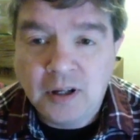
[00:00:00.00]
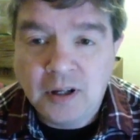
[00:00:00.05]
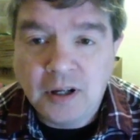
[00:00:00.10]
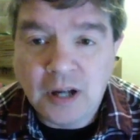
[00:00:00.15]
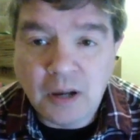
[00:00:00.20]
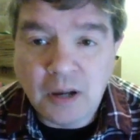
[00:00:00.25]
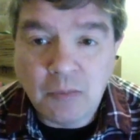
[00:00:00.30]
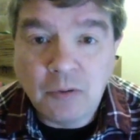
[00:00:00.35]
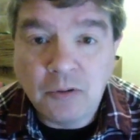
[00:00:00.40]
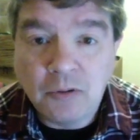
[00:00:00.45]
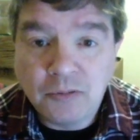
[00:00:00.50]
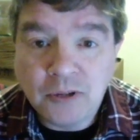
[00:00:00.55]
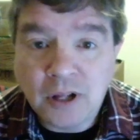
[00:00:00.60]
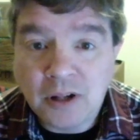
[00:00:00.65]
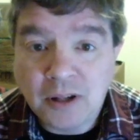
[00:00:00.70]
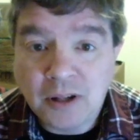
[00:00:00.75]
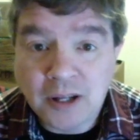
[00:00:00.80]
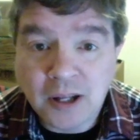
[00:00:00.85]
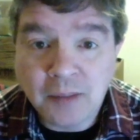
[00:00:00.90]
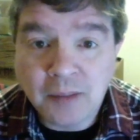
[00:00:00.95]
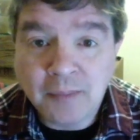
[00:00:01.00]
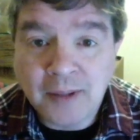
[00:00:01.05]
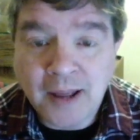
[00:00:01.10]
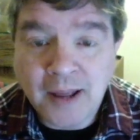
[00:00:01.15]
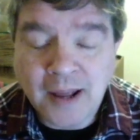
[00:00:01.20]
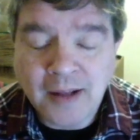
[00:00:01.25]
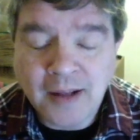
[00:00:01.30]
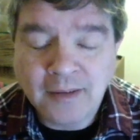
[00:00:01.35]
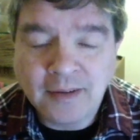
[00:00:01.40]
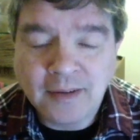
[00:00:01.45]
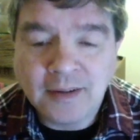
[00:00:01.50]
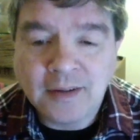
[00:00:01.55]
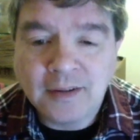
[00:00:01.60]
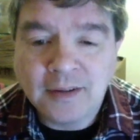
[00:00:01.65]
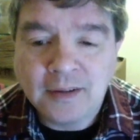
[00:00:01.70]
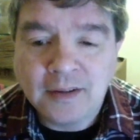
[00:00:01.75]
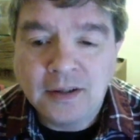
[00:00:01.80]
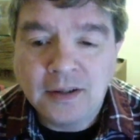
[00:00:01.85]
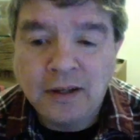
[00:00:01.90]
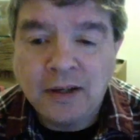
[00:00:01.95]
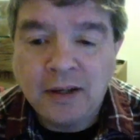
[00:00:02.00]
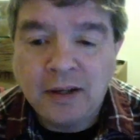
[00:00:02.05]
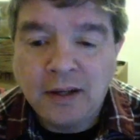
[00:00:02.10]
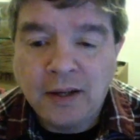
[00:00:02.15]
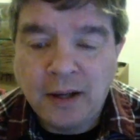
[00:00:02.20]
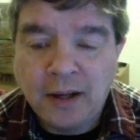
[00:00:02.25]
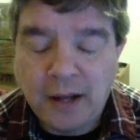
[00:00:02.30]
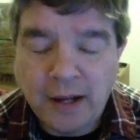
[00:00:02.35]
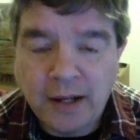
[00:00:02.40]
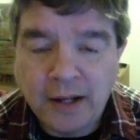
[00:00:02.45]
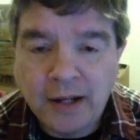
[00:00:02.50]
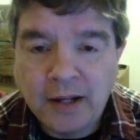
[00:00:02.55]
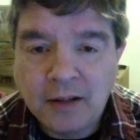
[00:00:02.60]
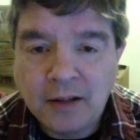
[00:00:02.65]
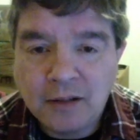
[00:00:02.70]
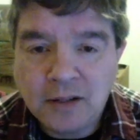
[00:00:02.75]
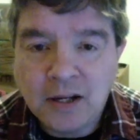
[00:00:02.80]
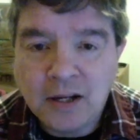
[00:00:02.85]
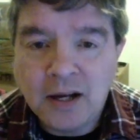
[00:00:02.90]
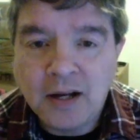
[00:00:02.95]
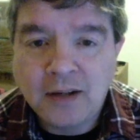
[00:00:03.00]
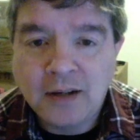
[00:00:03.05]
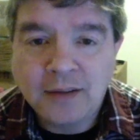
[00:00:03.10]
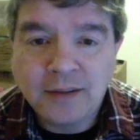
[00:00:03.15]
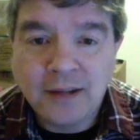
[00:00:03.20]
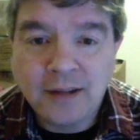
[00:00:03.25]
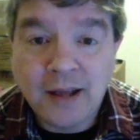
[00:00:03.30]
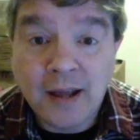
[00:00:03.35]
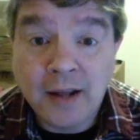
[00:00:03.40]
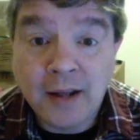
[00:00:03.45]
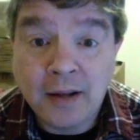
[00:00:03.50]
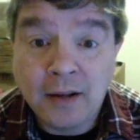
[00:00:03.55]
will tell him that any clock that